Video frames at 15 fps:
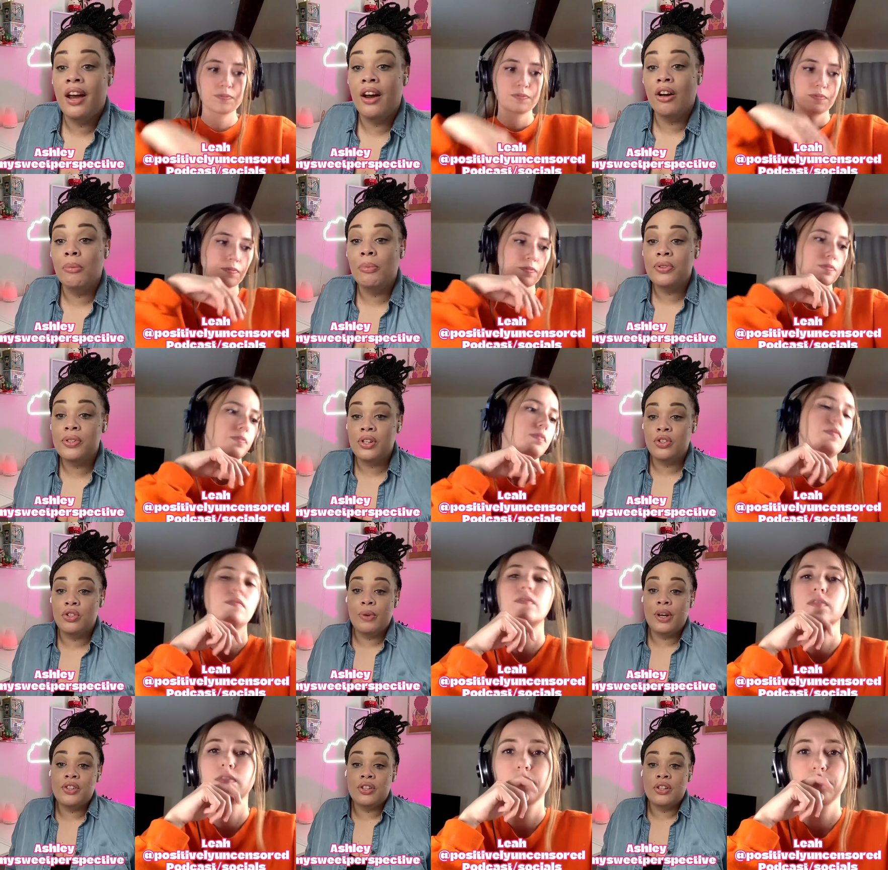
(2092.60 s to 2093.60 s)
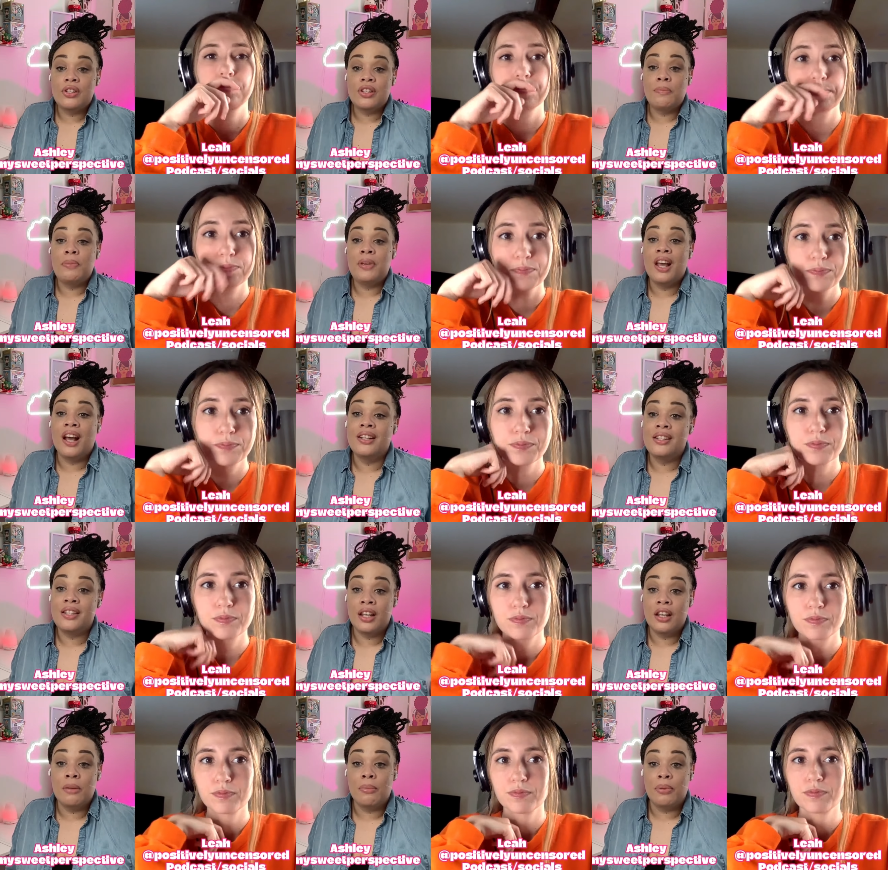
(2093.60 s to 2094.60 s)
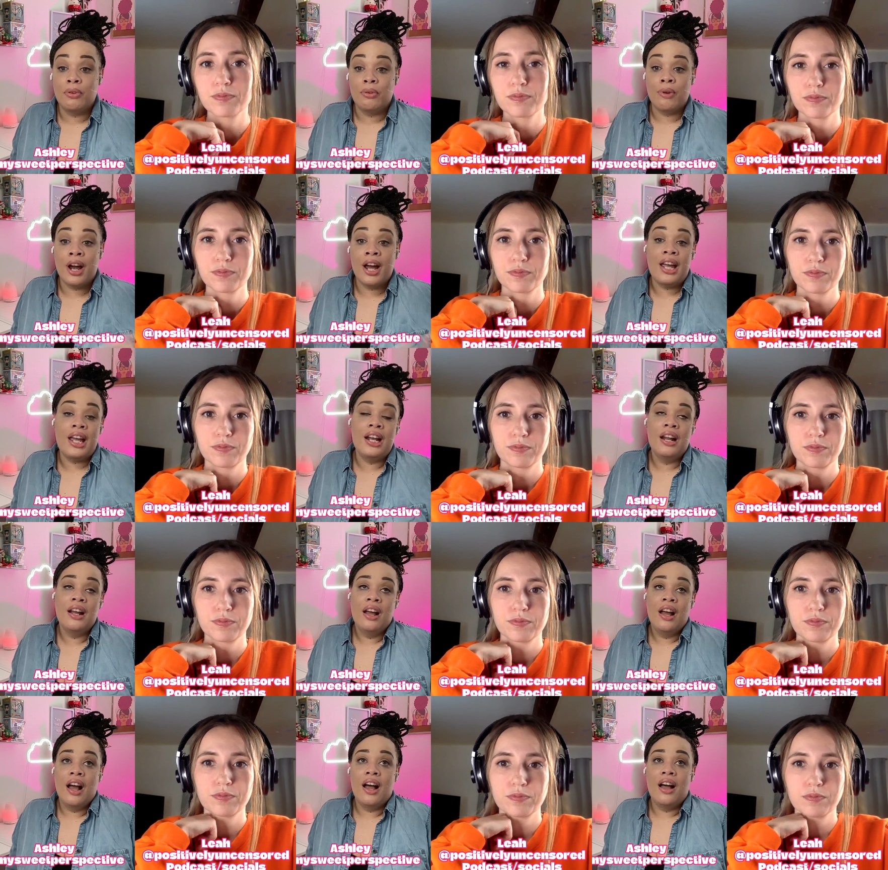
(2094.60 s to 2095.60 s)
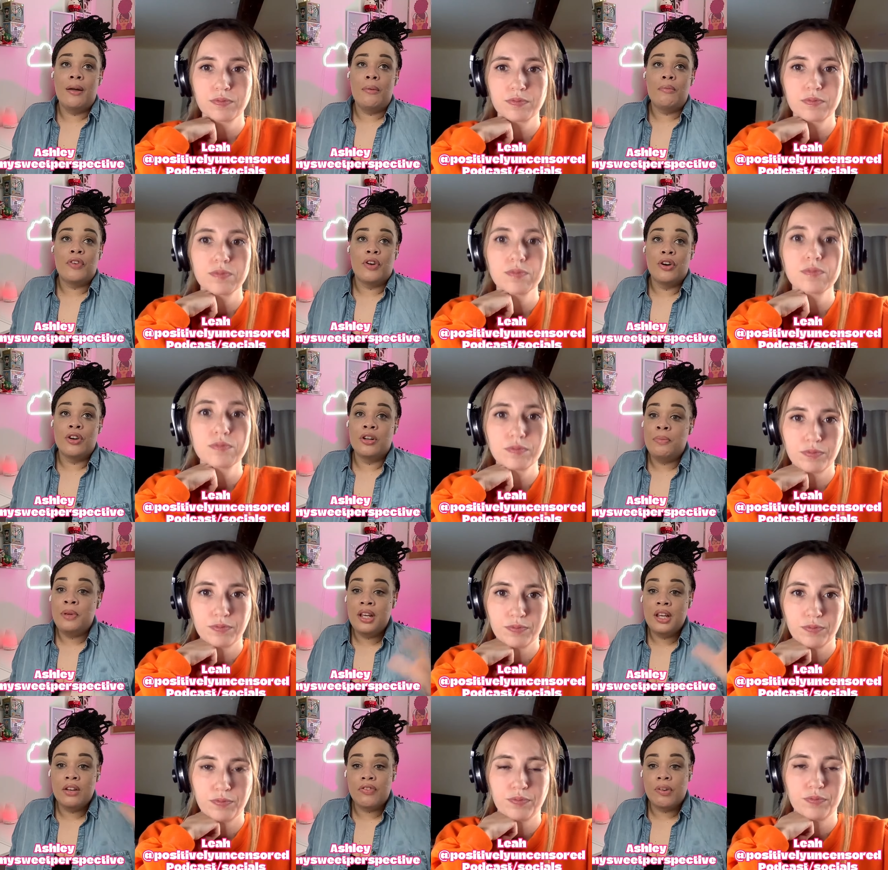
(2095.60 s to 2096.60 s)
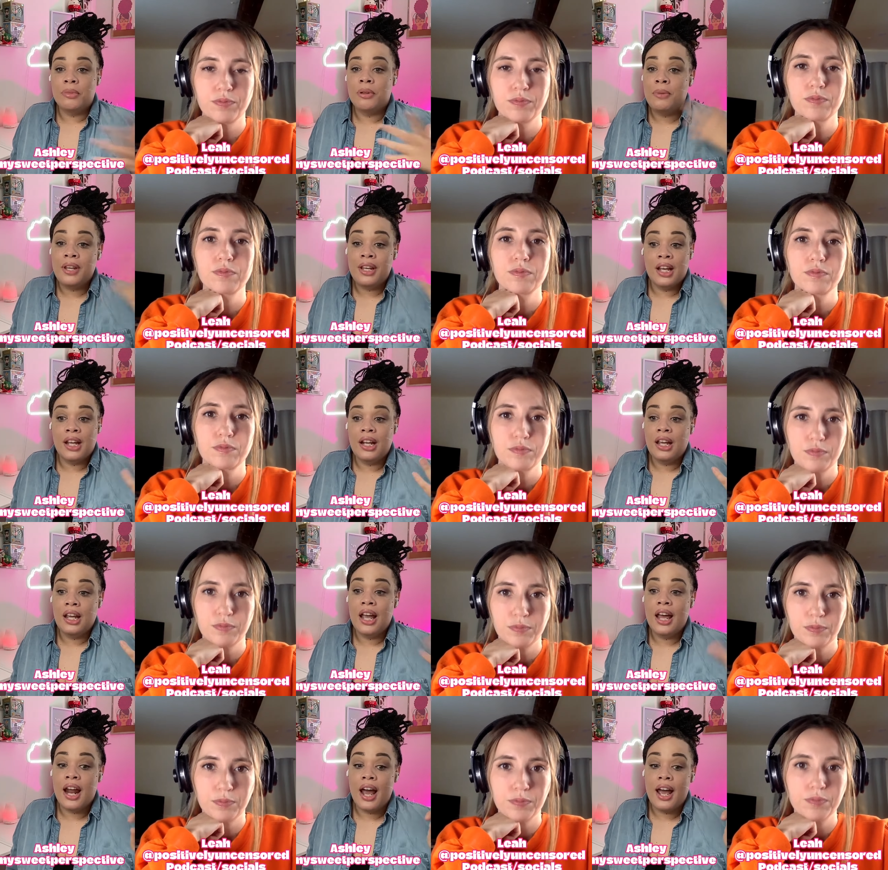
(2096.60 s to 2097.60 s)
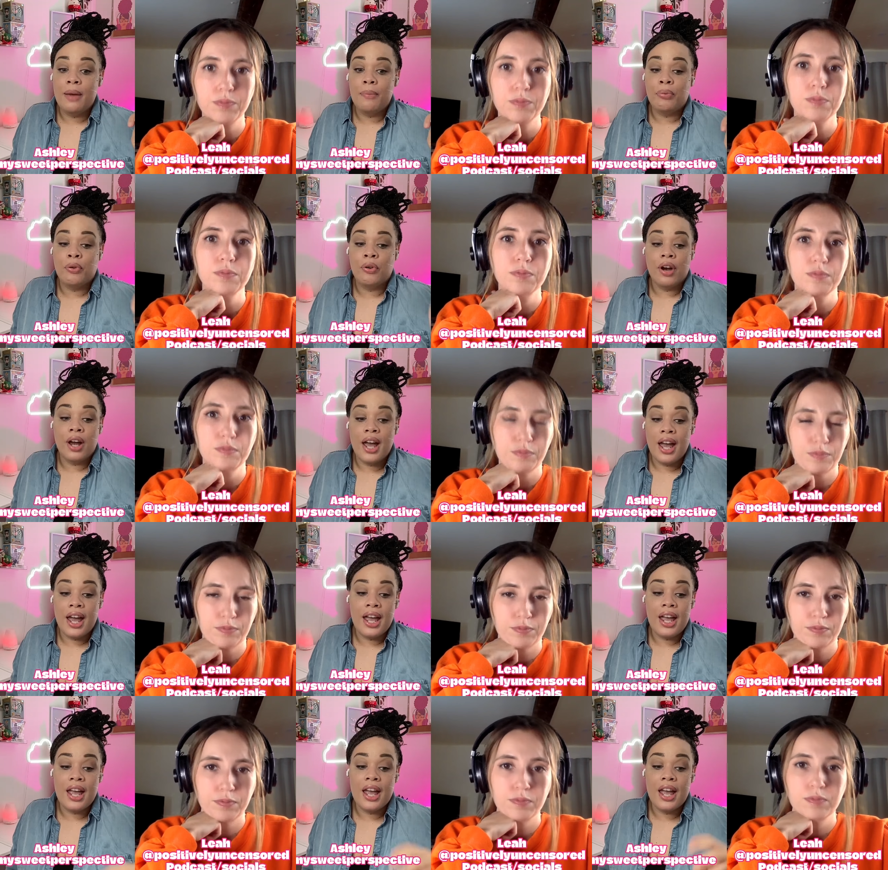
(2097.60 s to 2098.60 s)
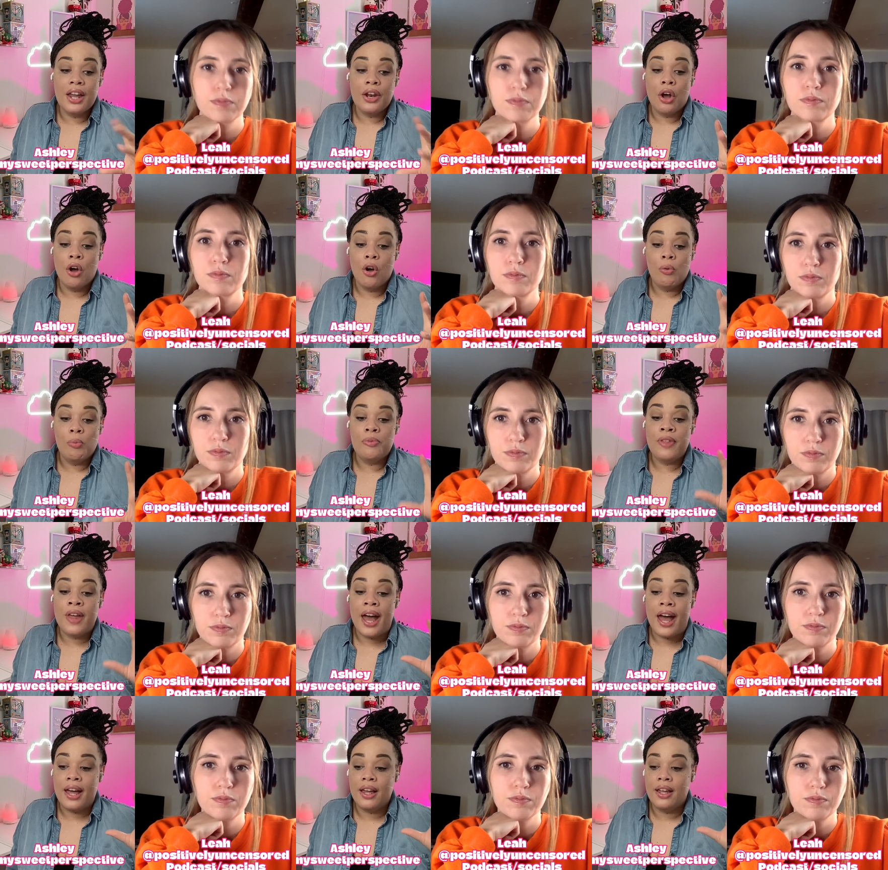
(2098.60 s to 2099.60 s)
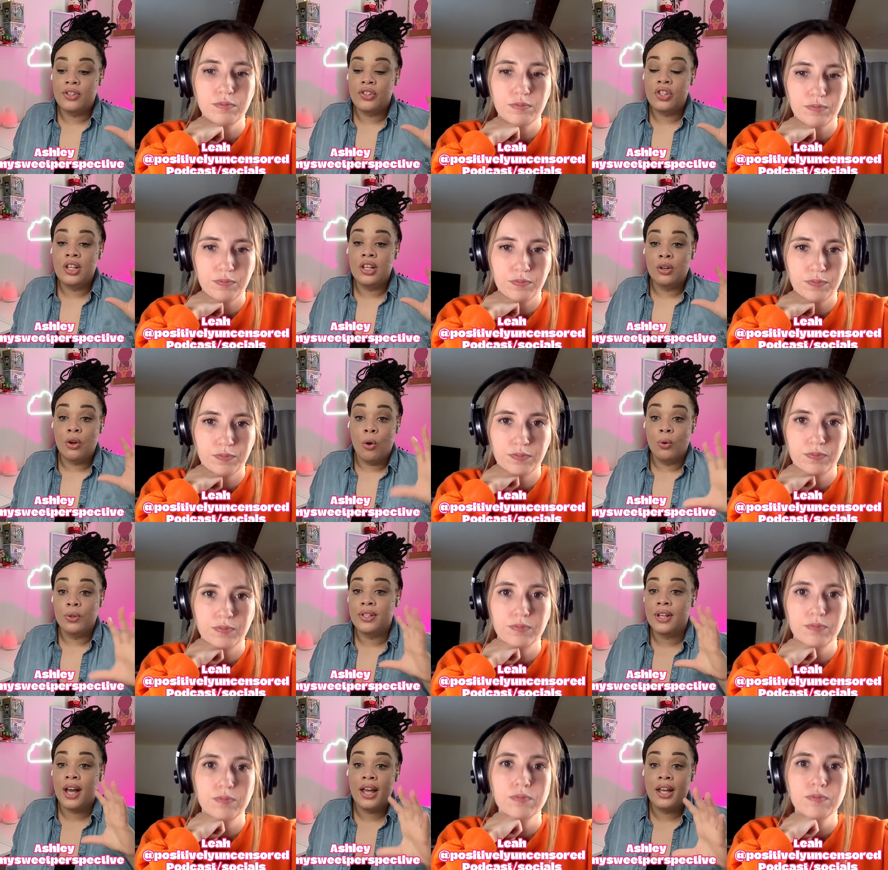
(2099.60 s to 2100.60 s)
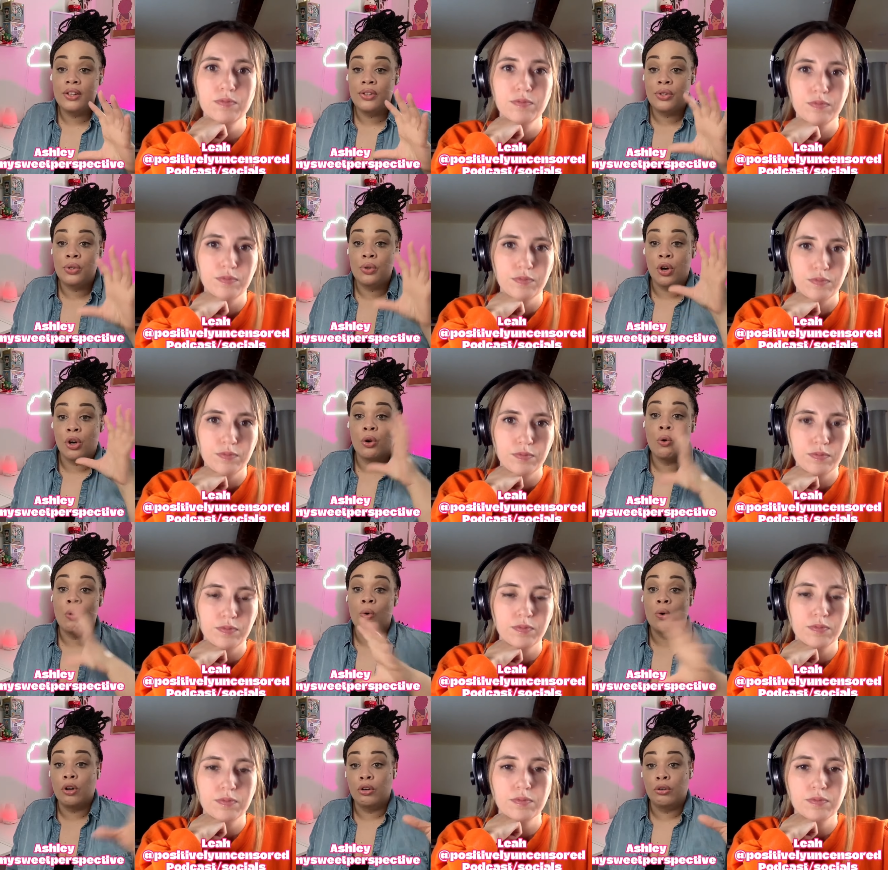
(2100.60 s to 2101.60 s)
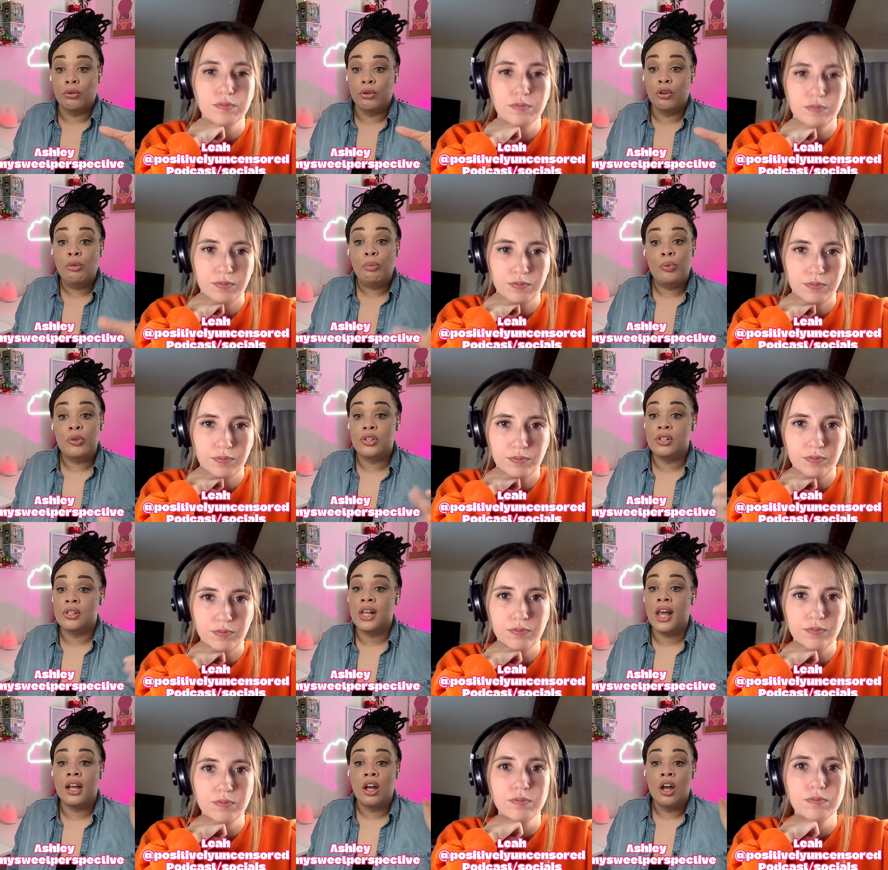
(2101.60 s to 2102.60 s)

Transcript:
Speaker 1: terrible situation to be untenable, right? Um, for her to be in from the beginning, and I pray and hope that she can hold tight to her core group, which